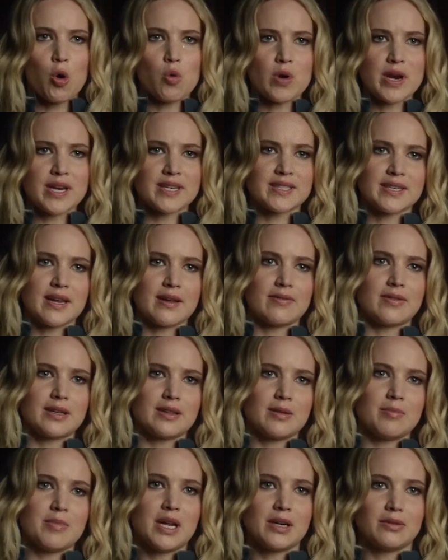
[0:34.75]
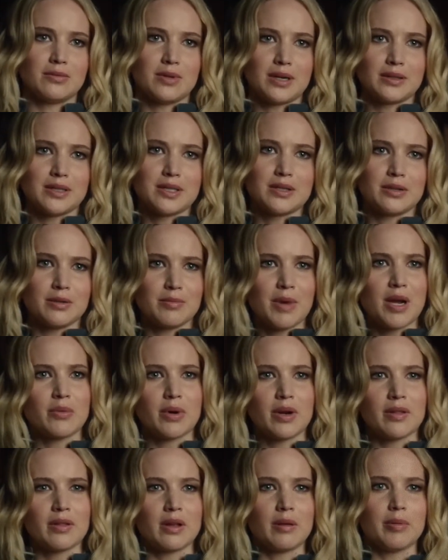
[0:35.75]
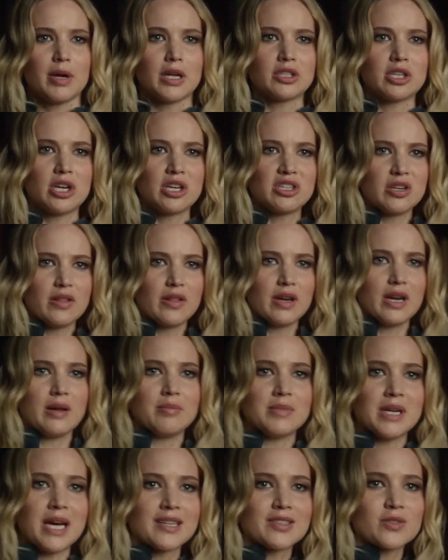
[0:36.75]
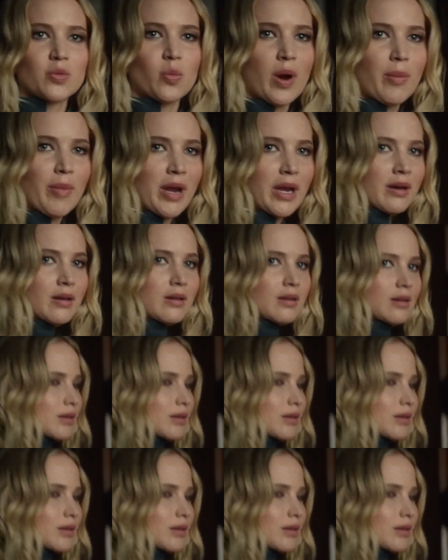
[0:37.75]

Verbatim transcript: always saving the men around here. You might want to think about changing the name to X Women.